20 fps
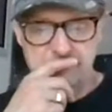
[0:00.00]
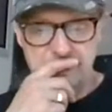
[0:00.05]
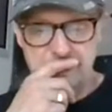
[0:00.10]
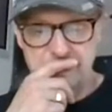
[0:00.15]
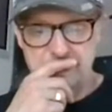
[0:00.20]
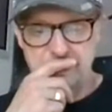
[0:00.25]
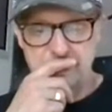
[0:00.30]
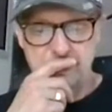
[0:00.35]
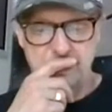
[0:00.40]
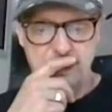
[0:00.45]

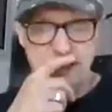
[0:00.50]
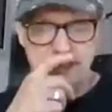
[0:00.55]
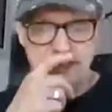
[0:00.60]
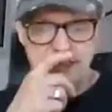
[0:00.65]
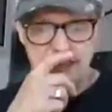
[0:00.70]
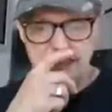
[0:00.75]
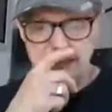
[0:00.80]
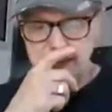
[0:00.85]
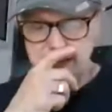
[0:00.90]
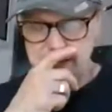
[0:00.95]
Let's
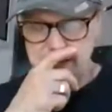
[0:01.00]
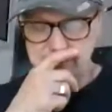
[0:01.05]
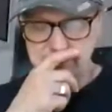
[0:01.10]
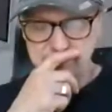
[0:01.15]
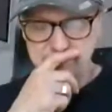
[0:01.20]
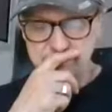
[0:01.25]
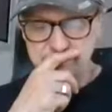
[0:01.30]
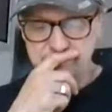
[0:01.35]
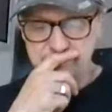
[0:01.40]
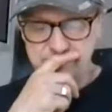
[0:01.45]
share this
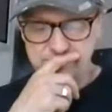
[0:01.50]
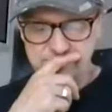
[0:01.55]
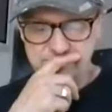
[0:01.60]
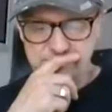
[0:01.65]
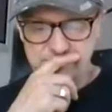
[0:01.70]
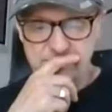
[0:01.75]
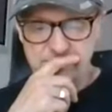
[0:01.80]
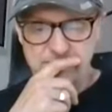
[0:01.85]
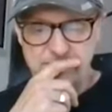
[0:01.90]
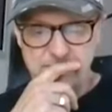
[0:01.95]

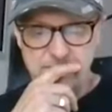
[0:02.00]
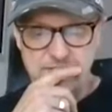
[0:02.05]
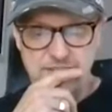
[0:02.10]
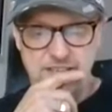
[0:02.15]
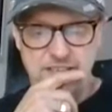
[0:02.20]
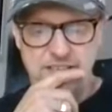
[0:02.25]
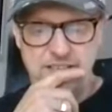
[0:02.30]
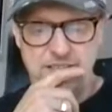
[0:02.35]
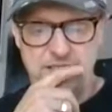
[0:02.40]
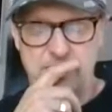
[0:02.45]

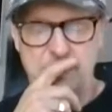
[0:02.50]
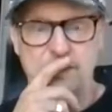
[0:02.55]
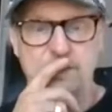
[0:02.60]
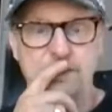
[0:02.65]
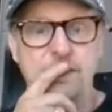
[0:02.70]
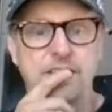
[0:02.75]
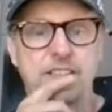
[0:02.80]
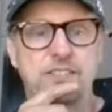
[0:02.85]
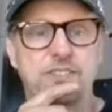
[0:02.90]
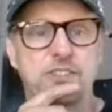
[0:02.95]

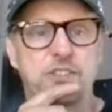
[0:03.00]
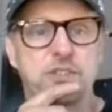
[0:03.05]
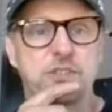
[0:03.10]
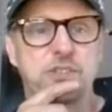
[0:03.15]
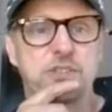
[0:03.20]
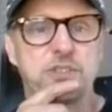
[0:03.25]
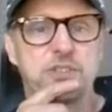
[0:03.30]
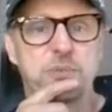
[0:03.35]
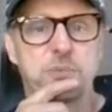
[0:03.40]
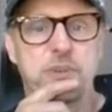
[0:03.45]
on
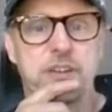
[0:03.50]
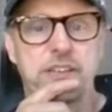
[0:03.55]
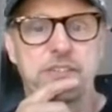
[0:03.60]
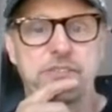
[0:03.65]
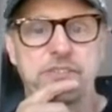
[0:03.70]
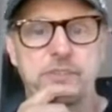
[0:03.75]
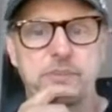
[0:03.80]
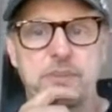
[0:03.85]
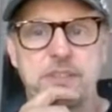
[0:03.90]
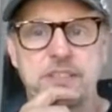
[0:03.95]
just wait
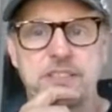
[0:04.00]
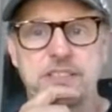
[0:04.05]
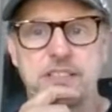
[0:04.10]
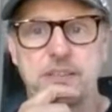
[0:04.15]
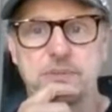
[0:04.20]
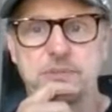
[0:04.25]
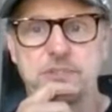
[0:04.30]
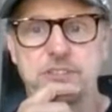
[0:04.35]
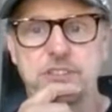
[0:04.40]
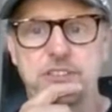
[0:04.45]
for me a
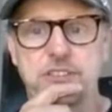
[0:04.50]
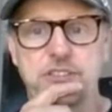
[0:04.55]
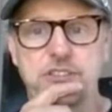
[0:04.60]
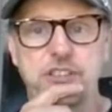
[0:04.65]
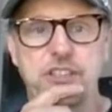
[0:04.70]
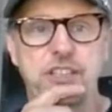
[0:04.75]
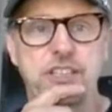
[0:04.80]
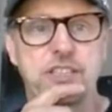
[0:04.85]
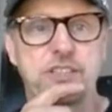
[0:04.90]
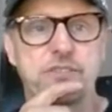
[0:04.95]
sec. I'm just going to
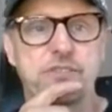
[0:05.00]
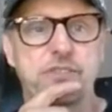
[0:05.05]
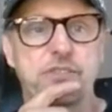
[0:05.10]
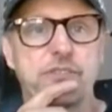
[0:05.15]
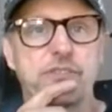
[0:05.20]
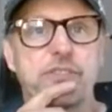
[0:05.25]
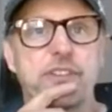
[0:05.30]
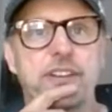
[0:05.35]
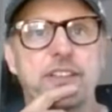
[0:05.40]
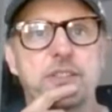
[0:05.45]
share this through
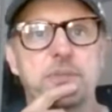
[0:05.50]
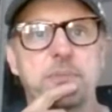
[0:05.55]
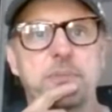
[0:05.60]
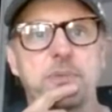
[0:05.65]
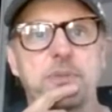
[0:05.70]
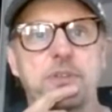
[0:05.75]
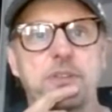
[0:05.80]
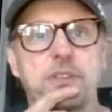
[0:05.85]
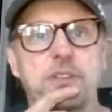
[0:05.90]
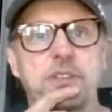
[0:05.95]

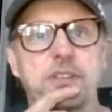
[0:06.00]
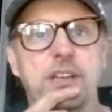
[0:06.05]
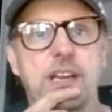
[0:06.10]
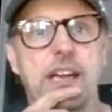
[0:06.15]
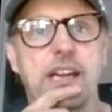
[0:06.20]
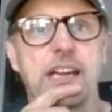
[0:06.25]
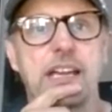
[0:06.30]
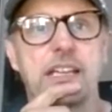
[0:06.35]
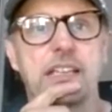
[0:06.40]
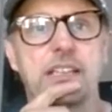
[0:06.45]
Facebook
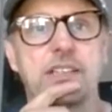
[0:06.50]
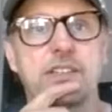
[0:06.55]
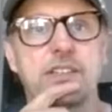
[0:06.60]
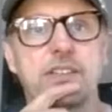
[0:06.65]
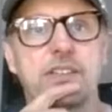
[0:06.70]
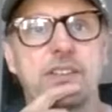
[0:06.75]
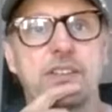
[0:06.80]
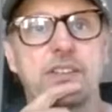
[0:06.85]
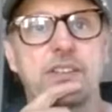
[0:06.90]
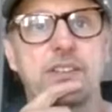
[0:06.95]
and
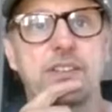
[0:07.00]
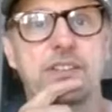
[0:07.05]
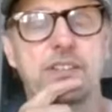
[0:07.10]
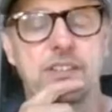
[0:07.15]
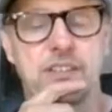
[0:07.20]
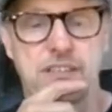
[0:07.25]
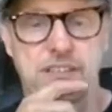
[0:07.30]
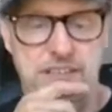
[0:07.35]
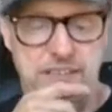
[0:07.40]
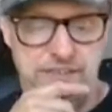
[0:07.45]

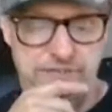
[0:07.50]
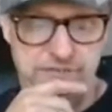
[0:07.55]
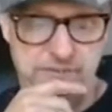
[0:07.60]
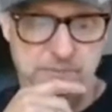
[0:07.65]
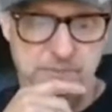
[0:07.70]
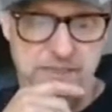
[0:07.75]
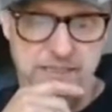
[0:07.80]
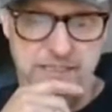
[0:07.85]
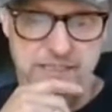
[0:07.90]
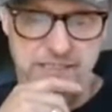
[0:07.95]
other
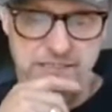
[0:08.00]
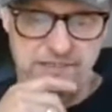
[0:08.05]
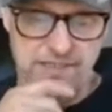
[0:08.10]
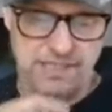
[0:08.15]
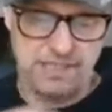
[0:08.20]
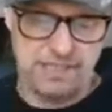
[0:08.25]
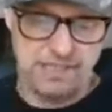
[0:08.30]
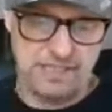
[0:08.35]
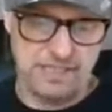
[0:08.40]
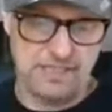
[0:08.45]

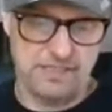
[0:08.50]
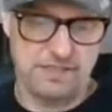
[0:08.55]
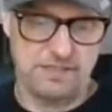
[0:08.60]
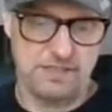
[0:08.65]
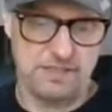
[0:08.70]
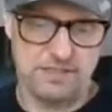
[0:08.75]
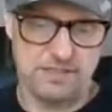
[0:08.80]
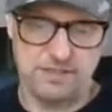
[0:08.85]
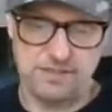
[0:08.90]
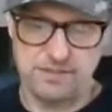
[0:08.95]
media
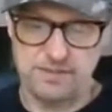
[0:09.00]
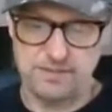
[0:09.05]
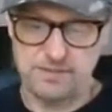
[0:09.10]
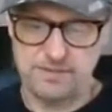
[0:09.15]
outlets